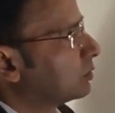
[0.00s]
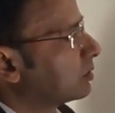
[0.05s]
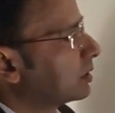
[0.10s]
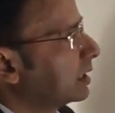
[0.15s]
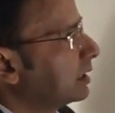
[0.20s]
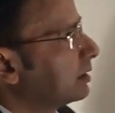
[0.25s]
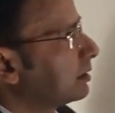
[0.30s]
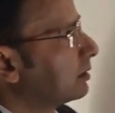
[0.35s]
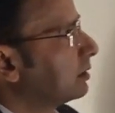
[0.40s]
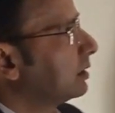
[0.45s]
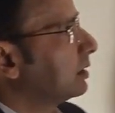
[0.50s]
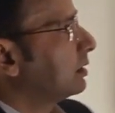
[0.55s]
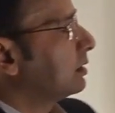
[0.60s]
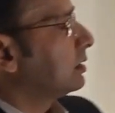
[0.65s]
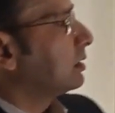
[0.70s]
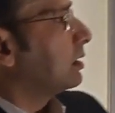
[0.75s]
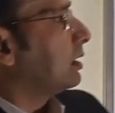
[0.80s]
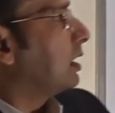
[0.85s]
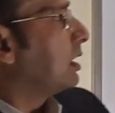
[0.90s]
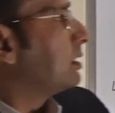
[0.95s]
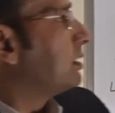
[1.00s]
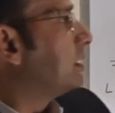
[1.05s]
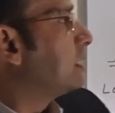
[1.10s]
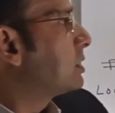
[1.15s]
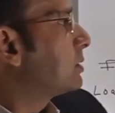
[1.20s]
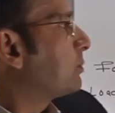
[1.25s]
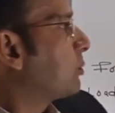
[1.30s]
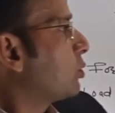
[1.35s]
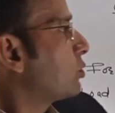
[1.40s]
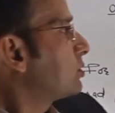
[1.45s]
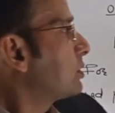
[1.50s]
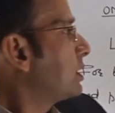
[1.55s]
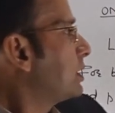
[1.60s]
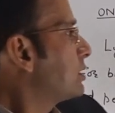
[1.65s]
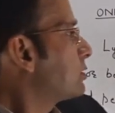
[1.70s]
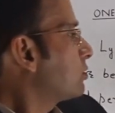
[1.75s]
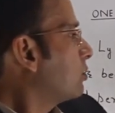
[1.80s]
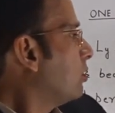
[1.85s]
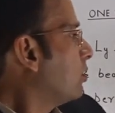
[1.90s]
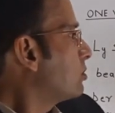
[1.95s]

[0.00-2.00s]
Okay. And this portion is